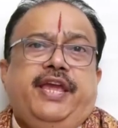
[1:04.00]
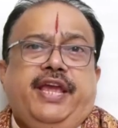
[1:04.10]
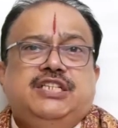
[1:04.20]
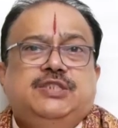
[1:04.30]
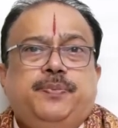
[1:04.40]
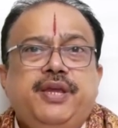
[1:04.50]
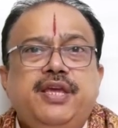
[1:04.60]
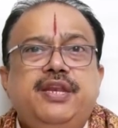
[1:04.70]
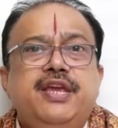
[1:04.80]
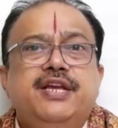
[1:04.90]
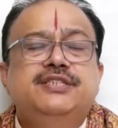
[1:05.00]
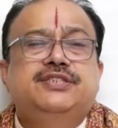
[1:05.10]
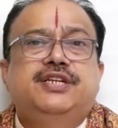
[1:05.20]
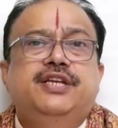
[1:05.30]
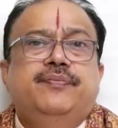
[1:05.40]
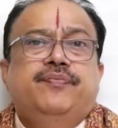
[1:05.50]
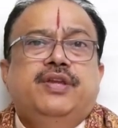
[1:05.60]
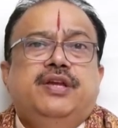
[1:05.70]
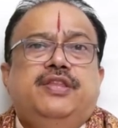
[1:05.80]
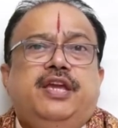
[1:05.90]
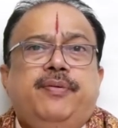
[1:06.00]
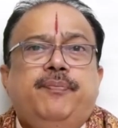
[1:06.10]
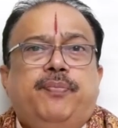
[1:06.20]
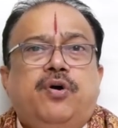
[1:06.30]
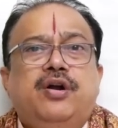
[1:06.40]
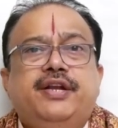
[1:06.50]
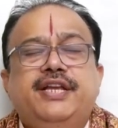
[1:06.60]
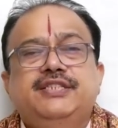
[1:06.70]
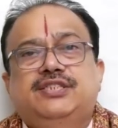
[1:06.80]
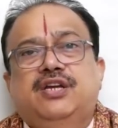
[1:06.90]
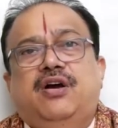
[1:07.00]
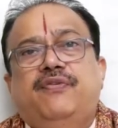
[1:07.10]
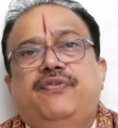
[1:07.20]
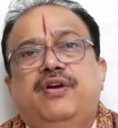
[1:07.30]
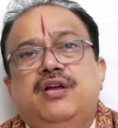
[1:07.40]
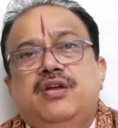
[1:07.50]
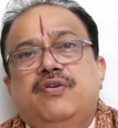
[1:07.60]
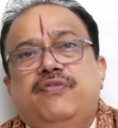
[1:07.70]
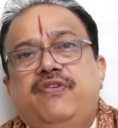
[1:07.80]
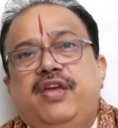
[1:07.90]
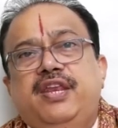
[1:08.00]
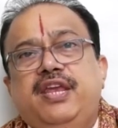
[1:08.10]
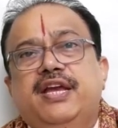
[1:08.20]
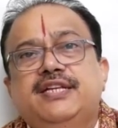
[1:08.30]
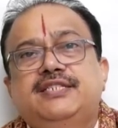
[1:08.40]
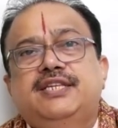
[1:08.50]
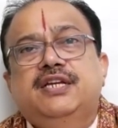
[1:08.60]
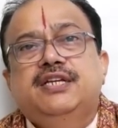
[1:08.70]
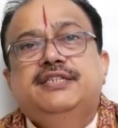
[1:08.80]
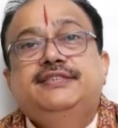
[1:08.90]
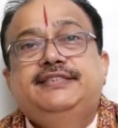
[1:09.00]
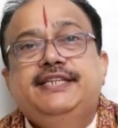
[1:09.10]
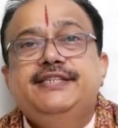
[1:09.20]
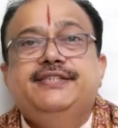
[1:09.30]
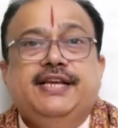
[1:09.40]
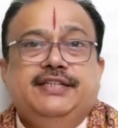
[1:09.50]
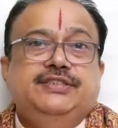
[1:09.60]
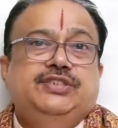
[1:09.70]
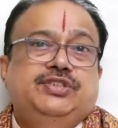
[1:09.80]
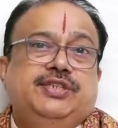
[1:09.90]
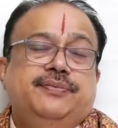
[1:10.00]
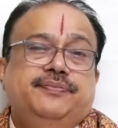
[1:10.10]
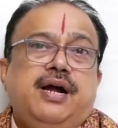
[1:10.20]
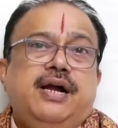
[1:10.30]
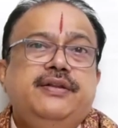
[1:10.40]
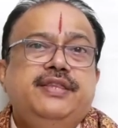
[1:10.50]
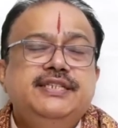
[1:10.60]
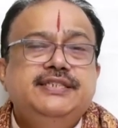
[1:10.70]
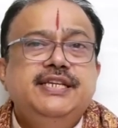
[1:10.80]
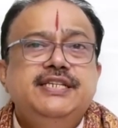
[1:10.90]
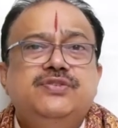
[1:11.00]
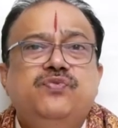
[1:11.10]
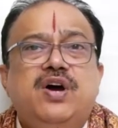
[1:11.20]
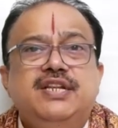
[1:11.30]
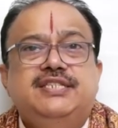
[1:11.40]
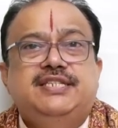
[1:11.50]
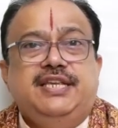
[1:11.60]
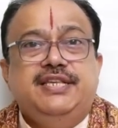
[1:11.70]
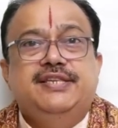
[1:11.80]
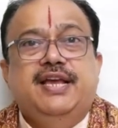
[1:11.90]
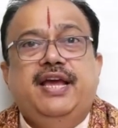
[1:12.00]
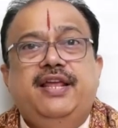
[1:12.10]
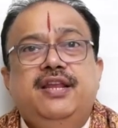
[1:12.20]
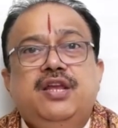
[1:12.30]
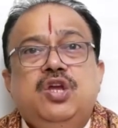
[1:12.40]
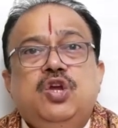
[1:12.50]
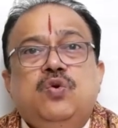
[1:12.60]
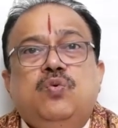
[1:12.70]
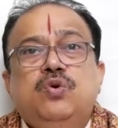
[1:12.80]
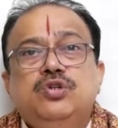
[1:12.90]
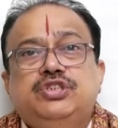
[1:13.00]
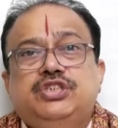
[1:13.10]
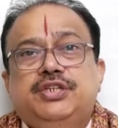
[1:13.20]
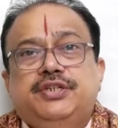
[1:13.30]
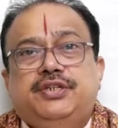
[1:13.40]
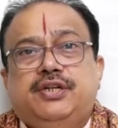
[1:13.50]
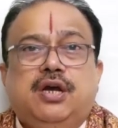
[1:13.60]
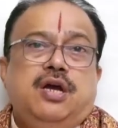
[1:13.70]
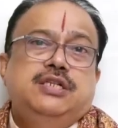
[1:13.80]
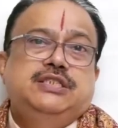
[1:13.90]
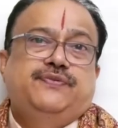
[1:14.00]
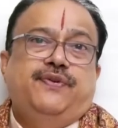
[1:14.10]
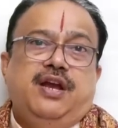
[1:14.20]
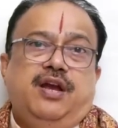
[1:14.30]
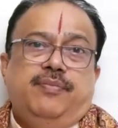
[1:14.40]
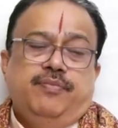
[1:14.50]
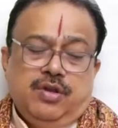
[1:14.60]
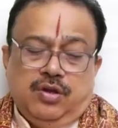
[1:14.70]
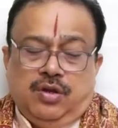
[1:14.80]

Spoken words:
they experienced the importance of various seasons. And this is one season which turns from